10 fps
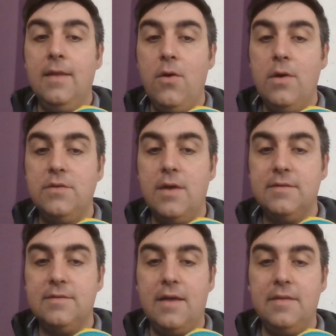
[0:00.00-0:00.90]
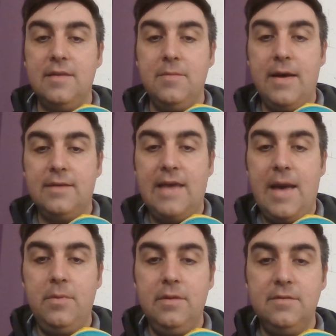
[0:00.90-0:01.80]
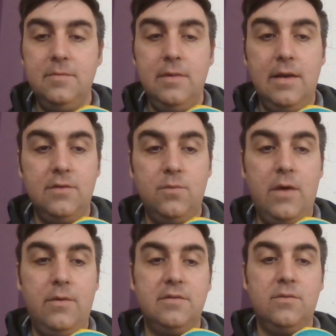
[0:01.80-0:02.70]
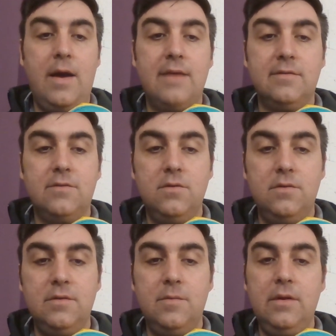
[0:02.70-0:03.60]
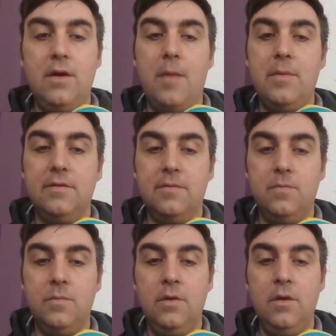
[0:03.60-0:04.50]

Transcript: Leo addresses how this impacts capitalism as well as the rise of socialism and communism.